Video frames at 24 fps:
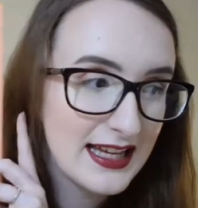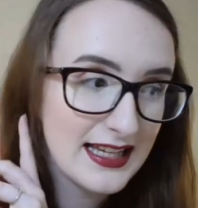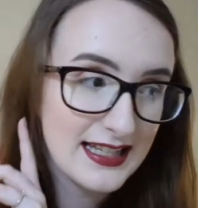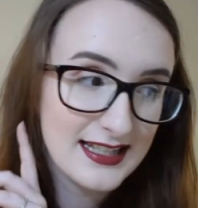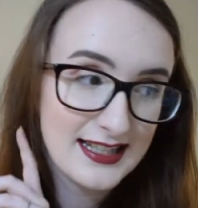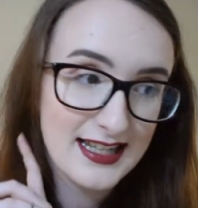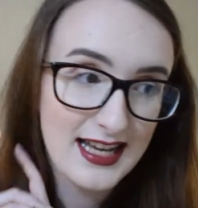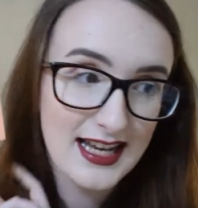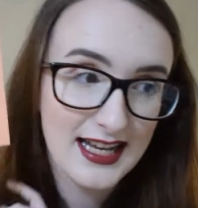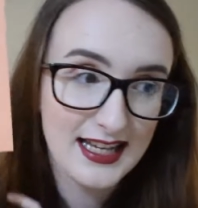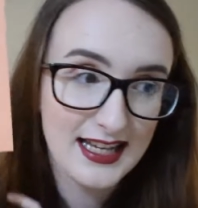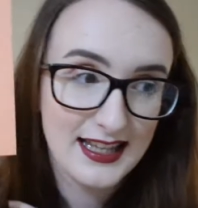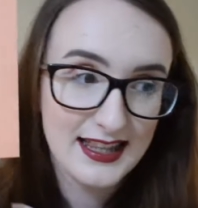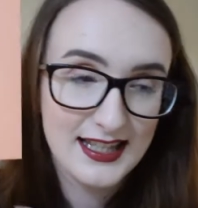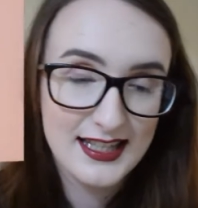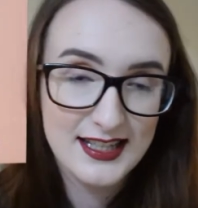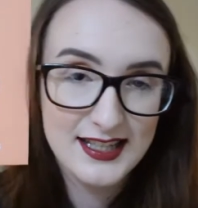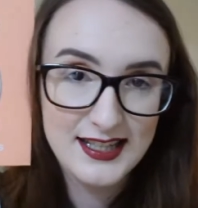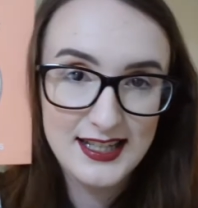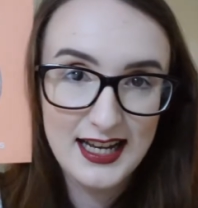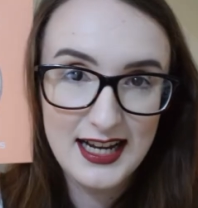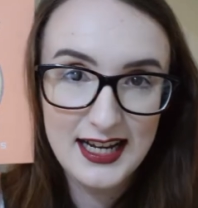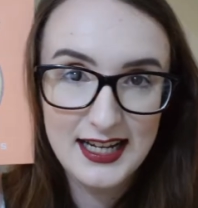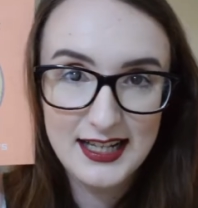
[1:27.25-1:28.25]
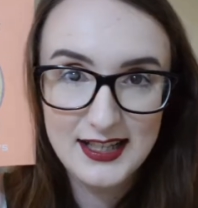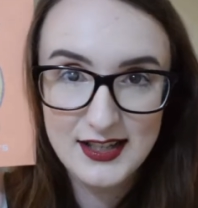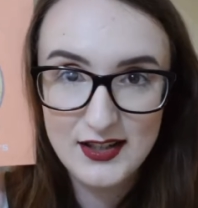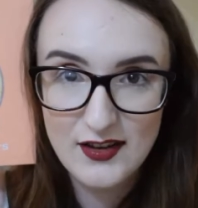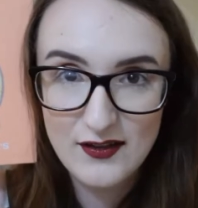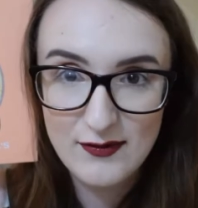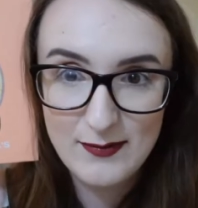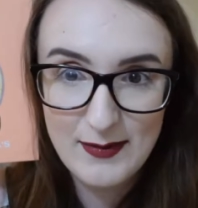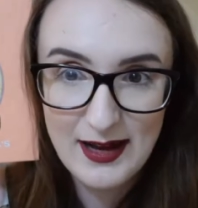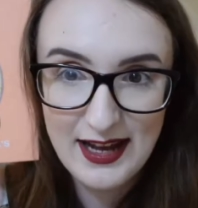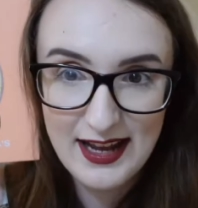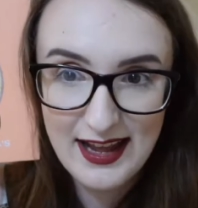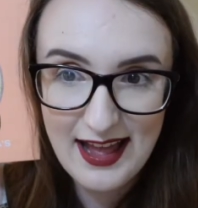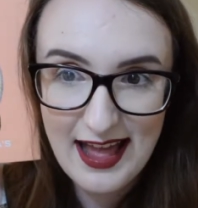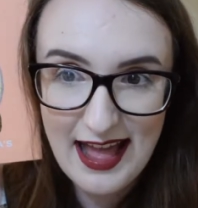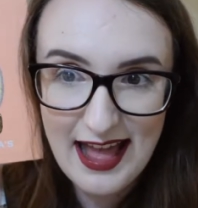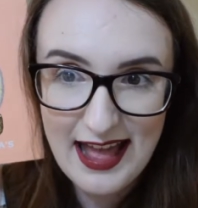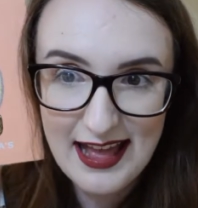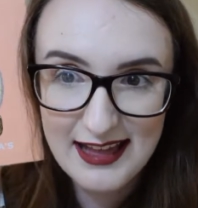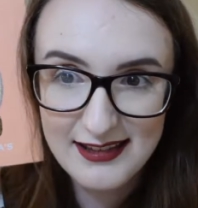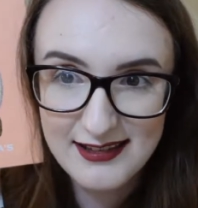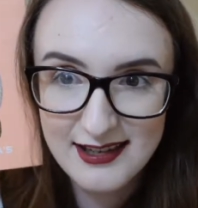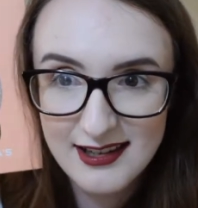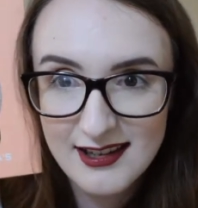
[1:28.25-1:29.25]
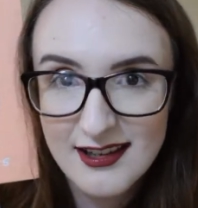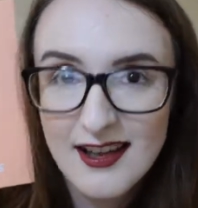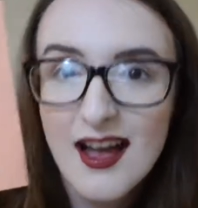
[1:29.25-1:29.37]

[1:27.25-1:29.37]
It's like the size of my head.